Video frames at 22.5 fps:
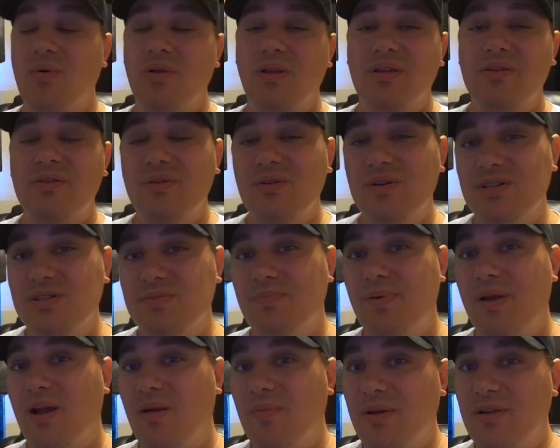willing to
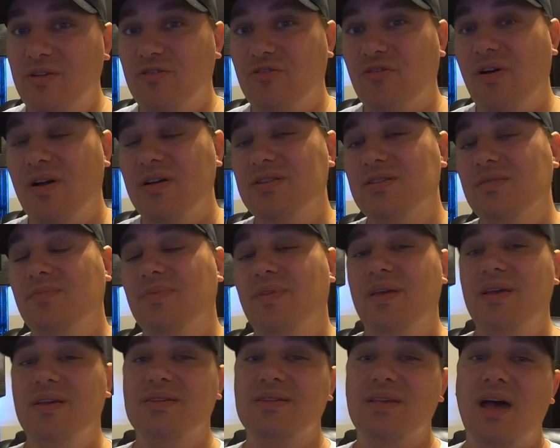experiment and try some
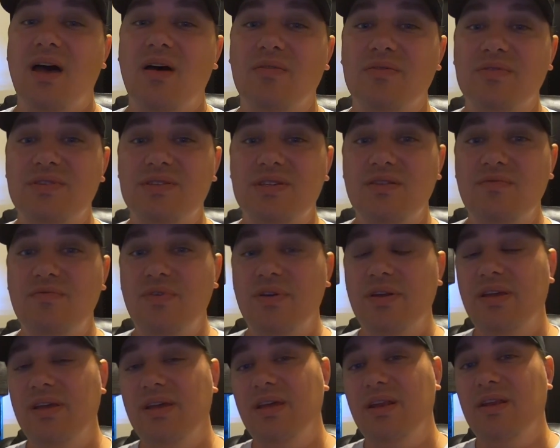things out and see if
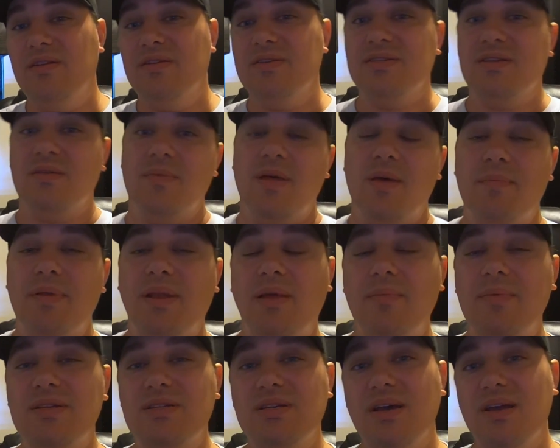we can get into some of that. But
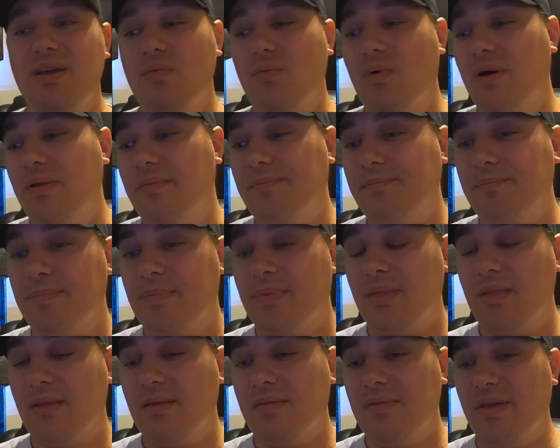let me tell you what
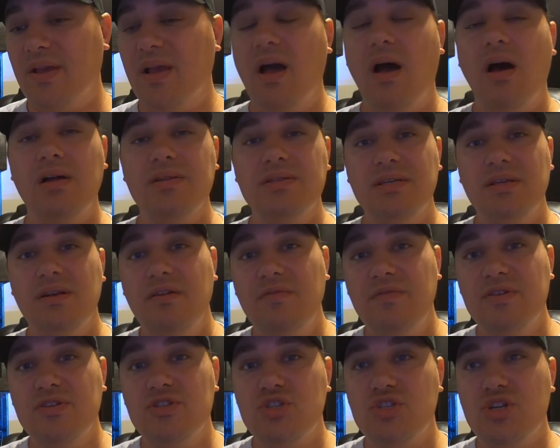the content
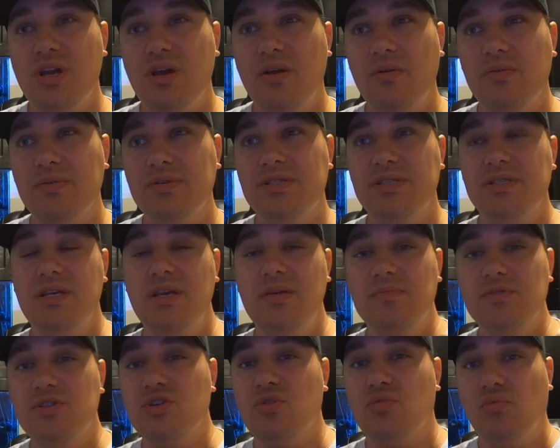of this channel
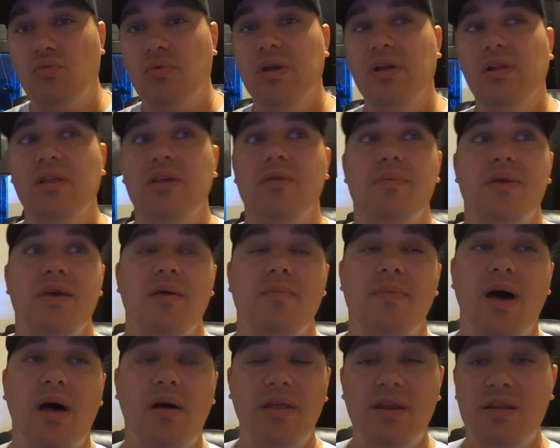seems to really be
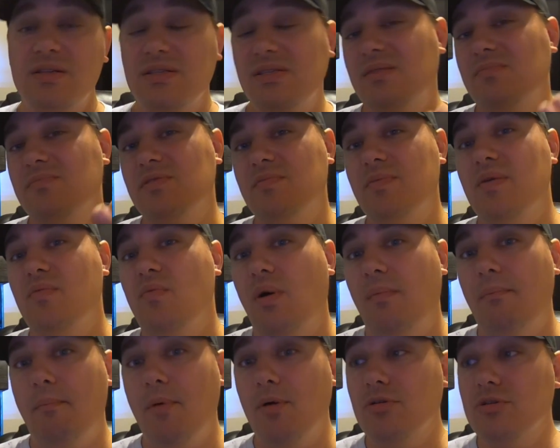about, and it seems to be
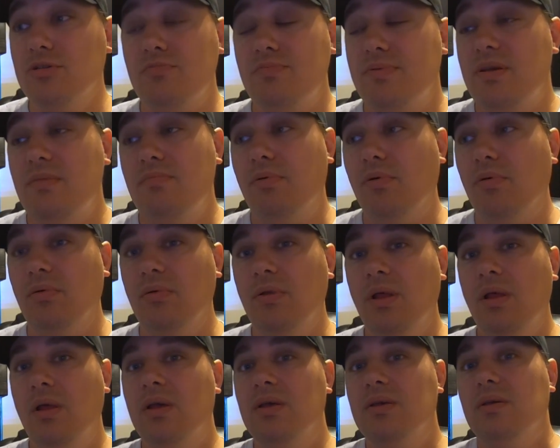what most people
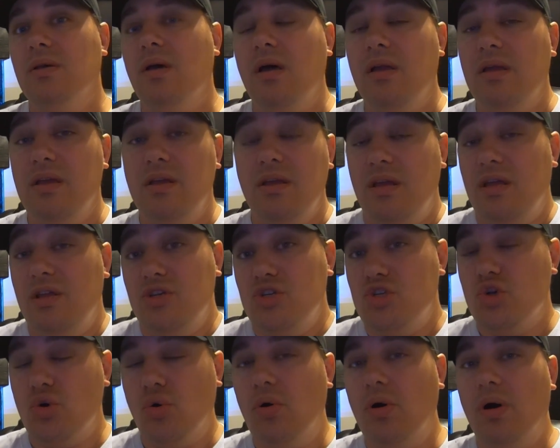
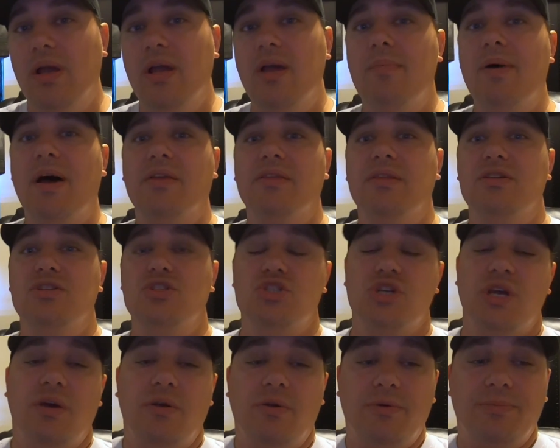enjoy about this
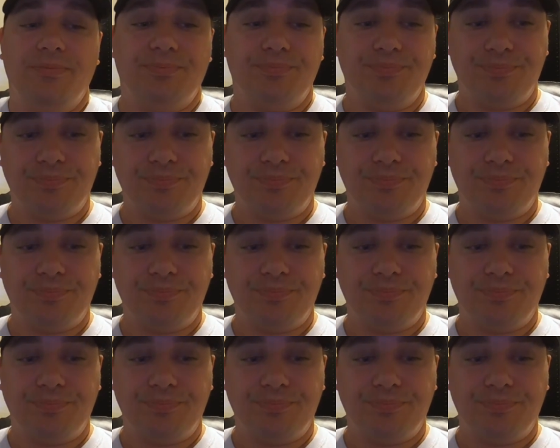channel.